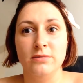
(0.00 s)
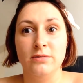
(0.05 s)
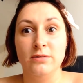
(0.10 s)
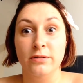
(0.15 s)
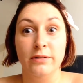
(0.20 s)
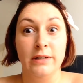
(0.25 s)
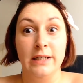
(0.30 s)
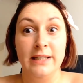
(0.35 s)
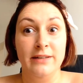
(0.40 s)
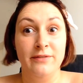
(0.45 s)

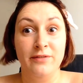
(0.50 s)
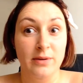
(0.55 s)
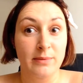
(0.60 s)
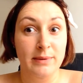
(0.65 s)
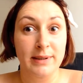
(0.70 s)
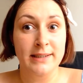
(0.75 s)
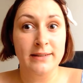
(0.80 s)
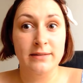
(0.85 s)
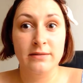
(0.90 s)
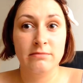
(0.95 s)
or leave them
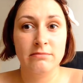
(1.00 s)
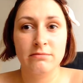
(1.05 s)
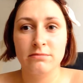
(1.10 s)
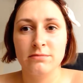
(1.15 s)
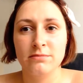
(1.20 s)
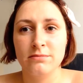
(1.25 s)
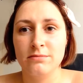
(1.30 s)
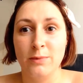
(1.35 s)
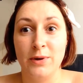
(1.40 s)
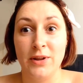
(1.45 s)
in
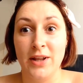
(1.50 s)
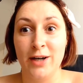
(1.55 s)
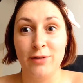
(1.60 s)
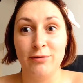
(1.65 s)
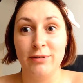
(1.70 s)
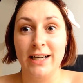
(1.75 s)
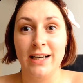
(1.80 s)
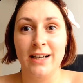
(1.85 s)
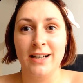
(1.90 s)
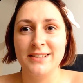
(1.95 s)
without
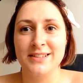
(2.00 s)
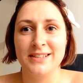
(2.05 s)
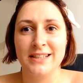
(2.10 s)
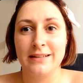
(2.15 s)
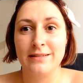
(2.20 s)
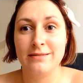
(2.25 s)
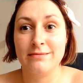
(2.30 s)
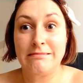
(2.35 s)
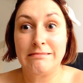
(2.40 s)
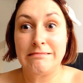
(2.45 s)

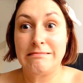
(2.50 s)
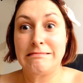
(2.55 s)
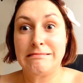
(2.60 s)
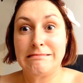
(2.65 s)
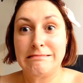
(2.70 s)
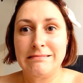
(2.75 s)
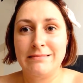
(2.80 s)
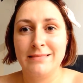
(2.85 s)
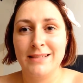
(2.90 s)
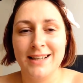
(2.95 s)
realising.
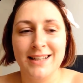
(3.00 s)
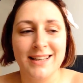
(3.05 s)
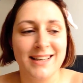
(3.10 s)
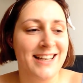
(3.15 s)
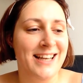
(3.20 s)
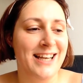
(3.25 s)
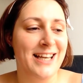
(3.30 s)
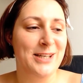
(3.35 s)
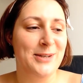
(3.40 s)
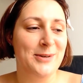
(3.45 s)

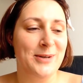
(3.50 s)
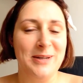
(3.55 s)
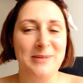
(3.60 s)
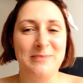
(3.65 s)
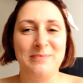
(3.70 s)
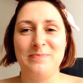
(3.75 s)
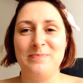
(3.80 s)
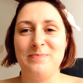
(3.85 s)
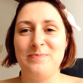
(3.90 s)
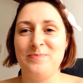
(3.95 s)
Anyway,
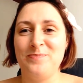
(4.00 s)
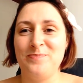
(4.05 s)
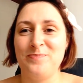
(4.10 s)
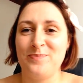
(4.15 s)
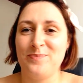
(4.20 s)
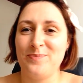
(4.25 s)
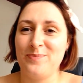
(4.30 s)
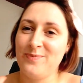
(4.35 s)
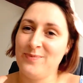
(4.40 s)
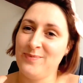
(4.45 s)

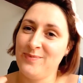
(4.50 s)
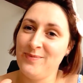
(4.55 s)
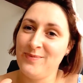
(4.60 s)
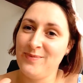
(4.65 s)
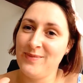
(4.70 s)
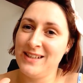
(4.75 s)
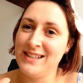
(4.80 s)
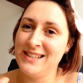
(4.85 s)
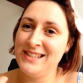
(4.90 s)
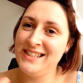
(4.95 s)

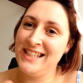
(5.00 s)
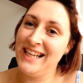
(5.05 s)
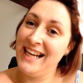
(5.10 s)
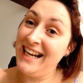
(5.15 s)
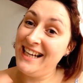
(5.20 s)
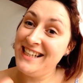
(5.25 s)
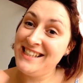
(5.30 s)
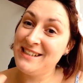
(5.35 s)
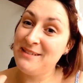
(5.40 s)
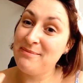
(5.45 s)
see you
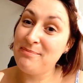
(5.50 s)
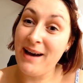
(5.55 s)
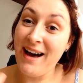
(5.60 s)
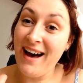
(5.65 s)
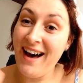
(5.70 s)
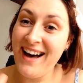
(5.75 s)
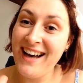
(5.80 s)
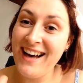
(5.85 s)
later, bye!